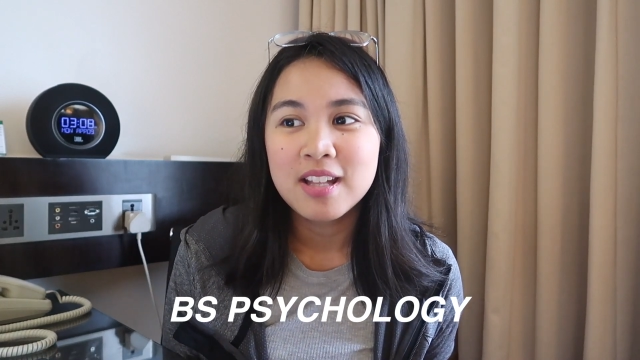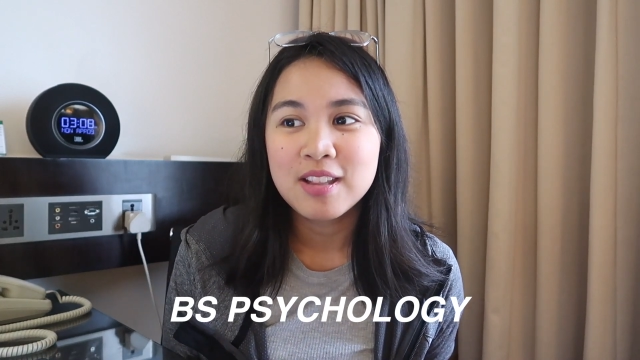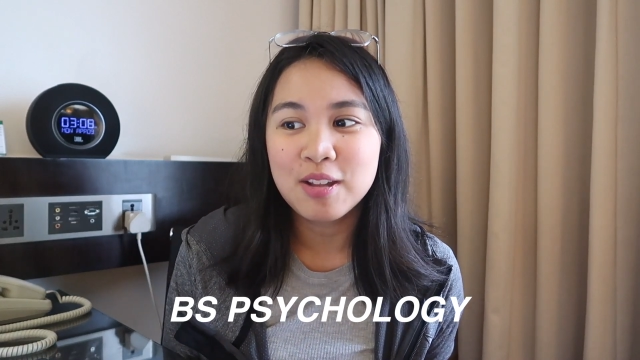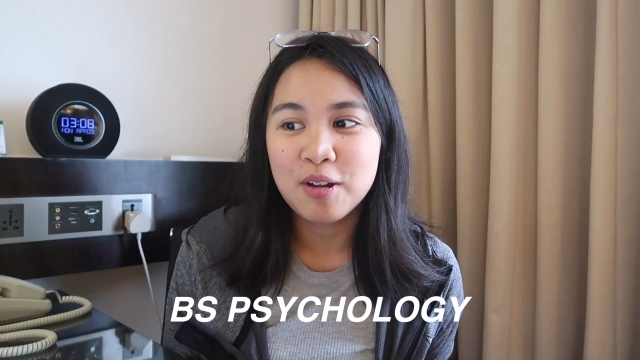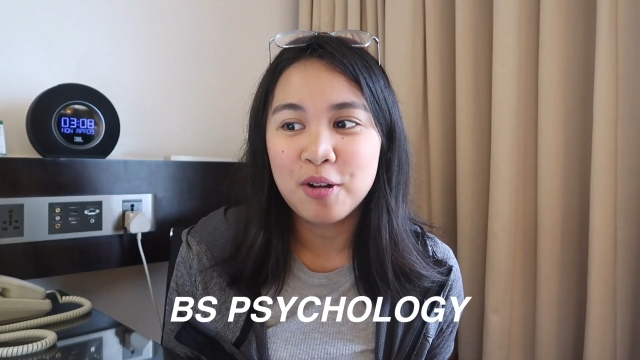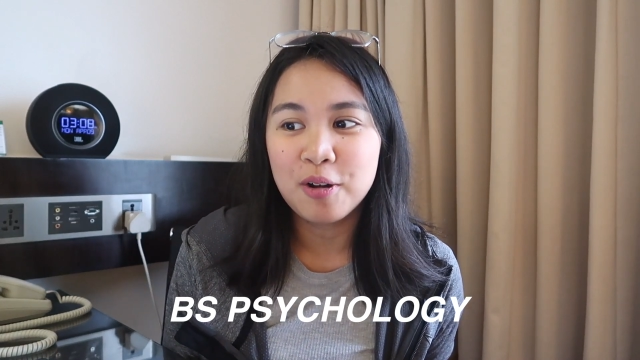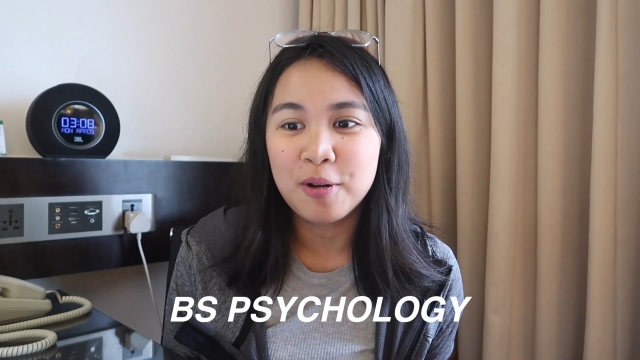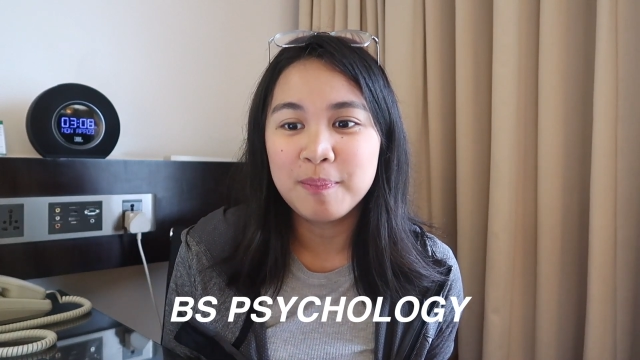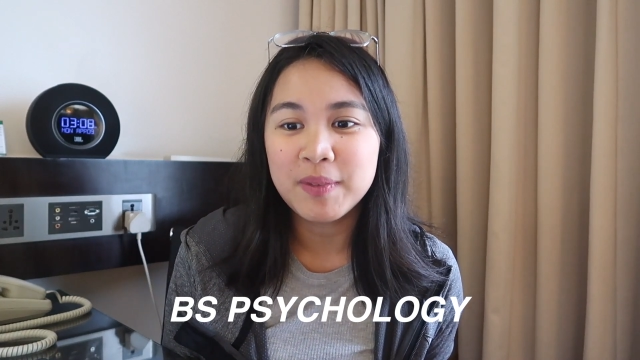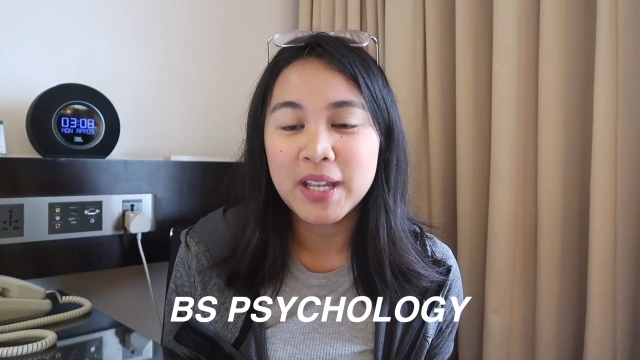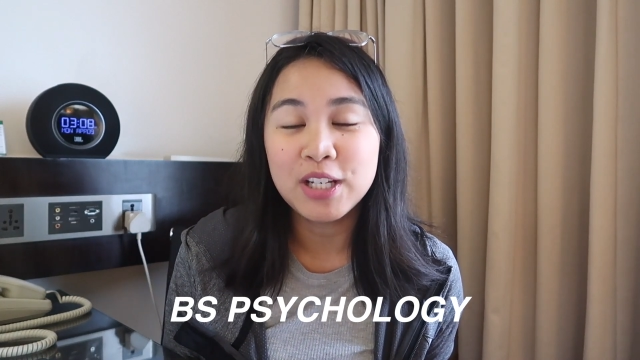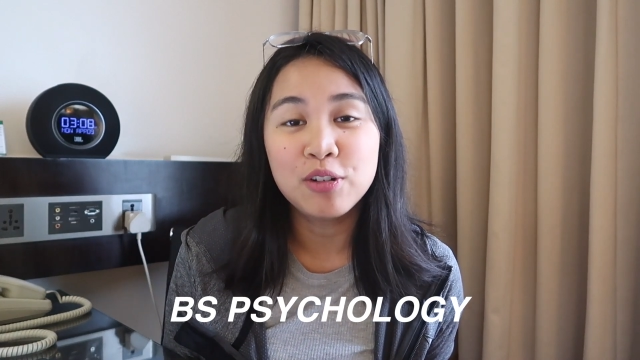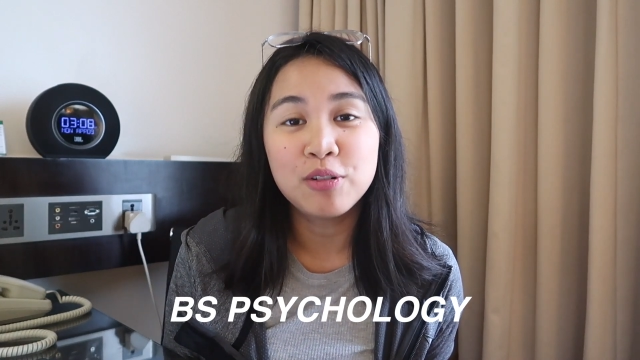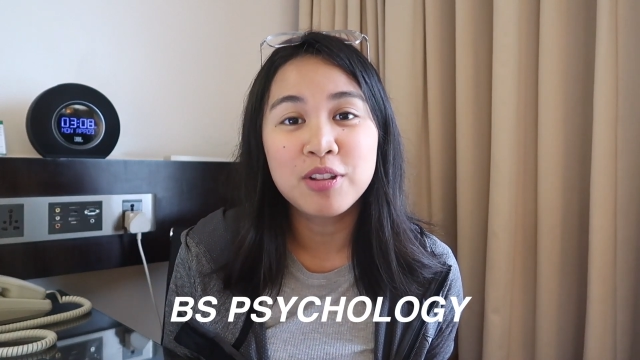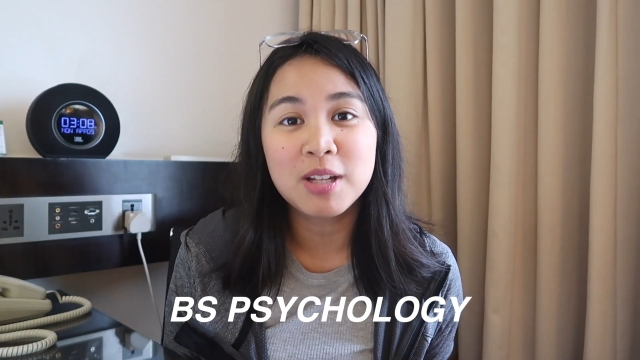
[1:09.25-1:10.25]
So
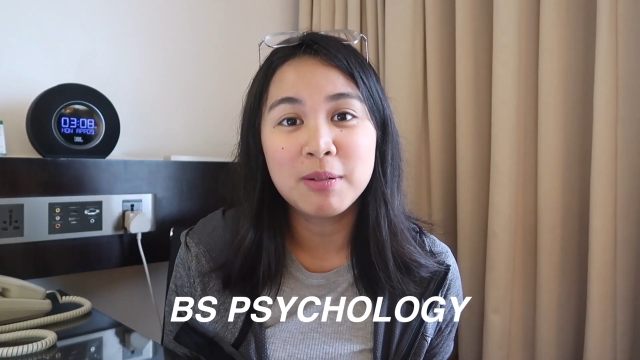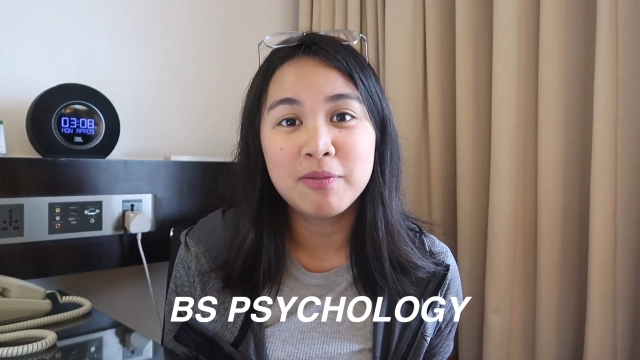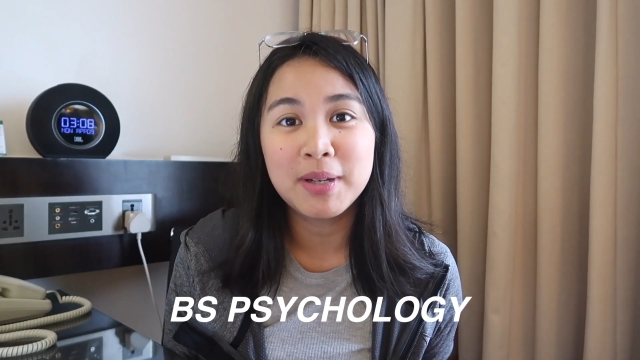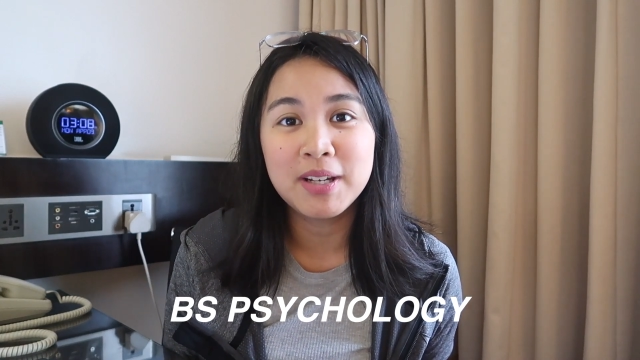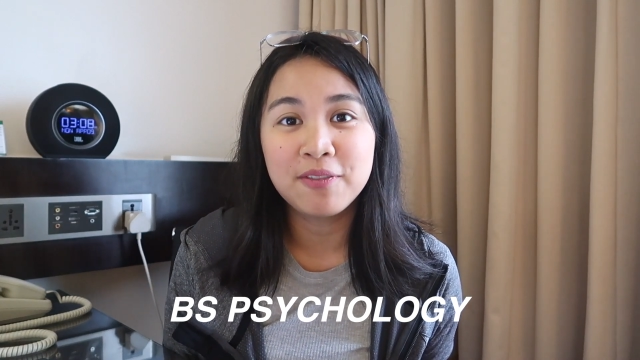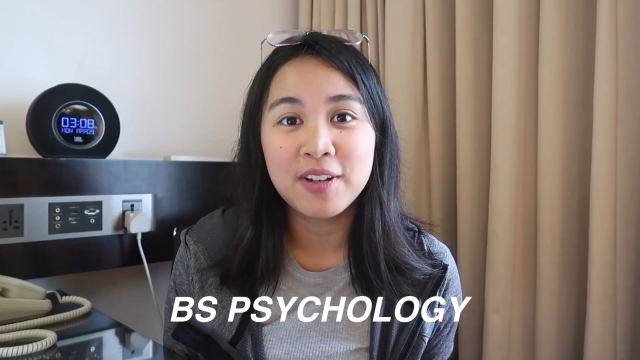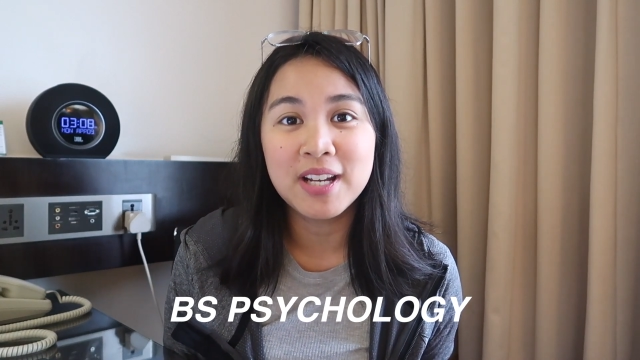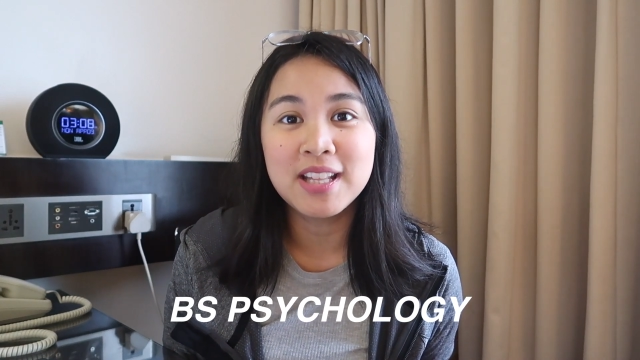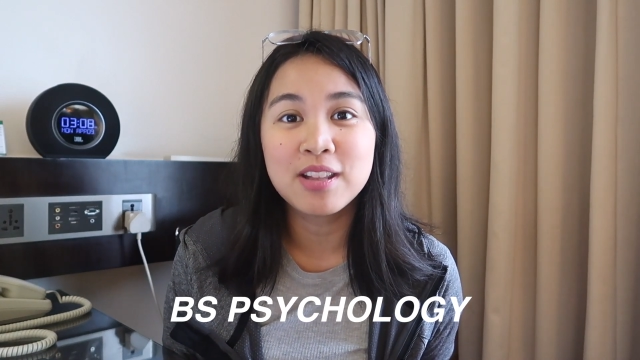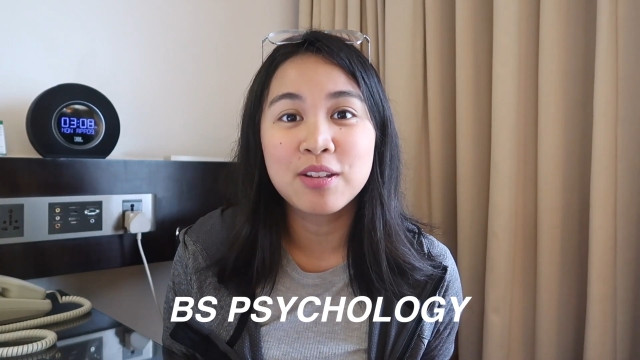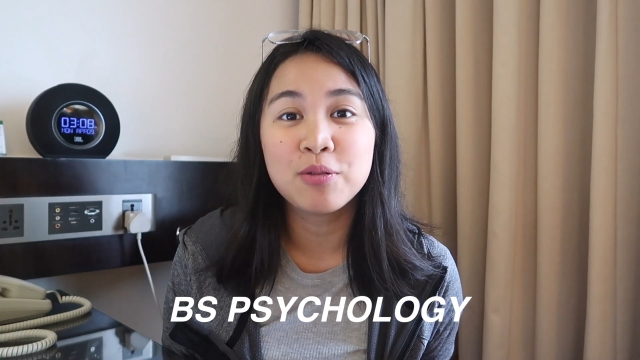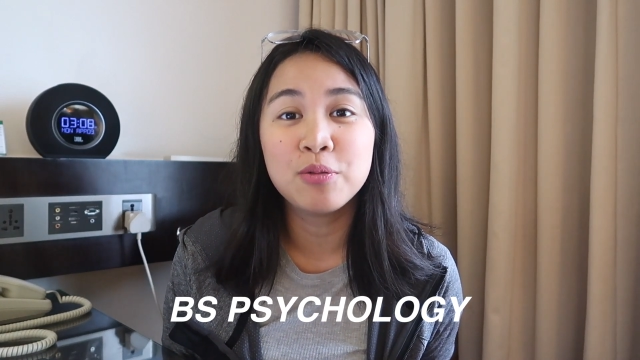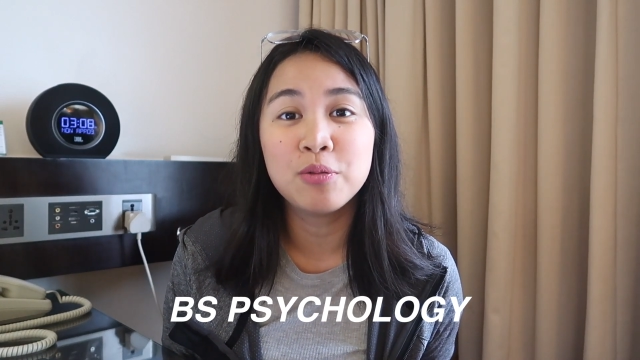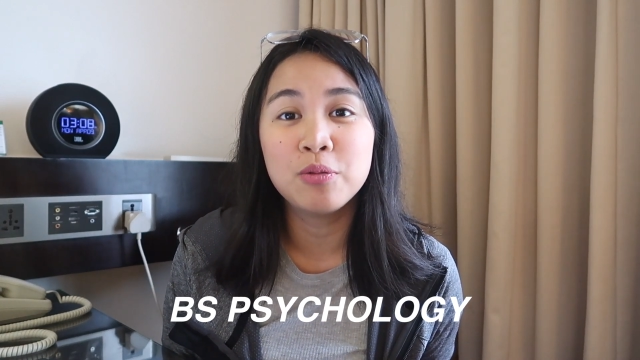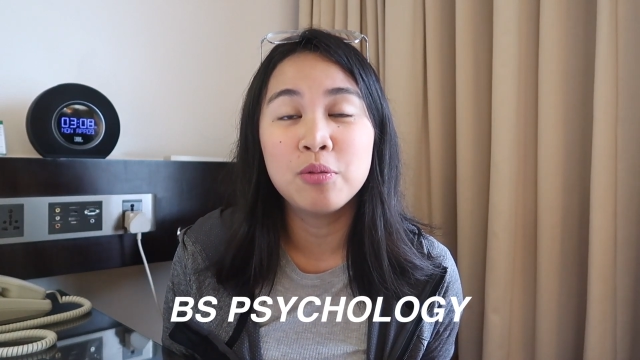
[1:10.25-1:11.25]
I know some of my friends
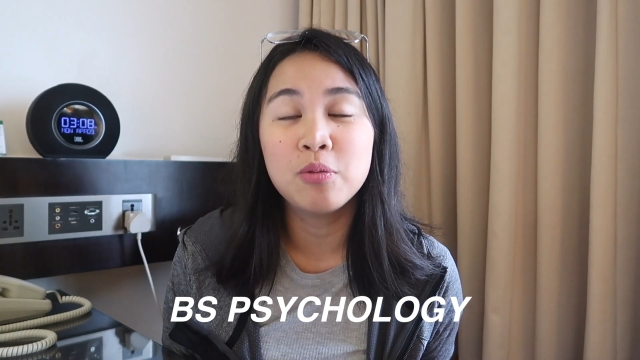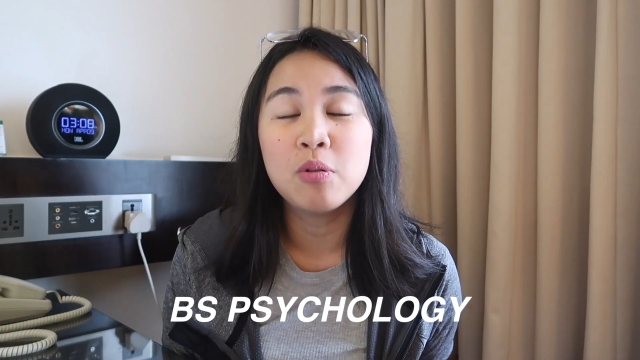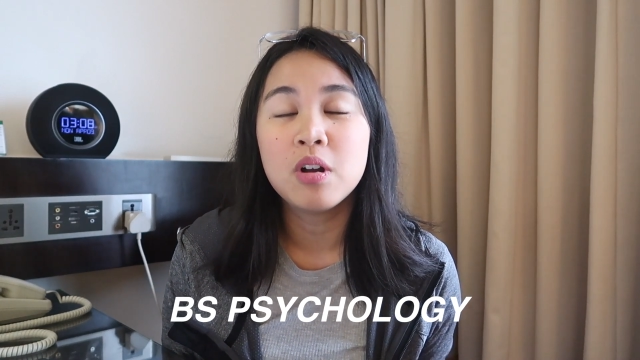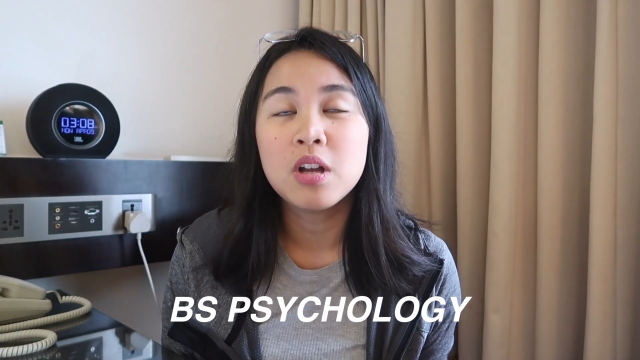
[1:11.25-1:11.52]
who